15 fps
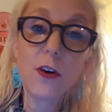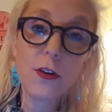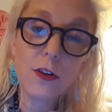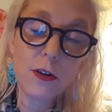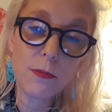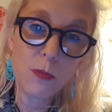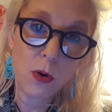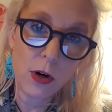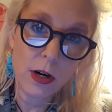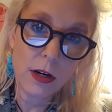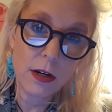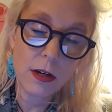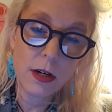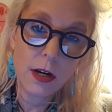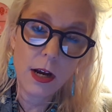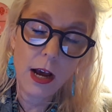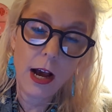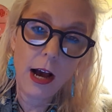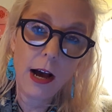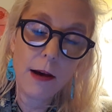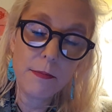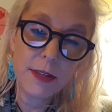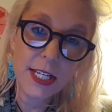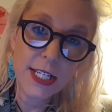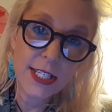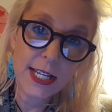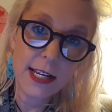furthermore, um, these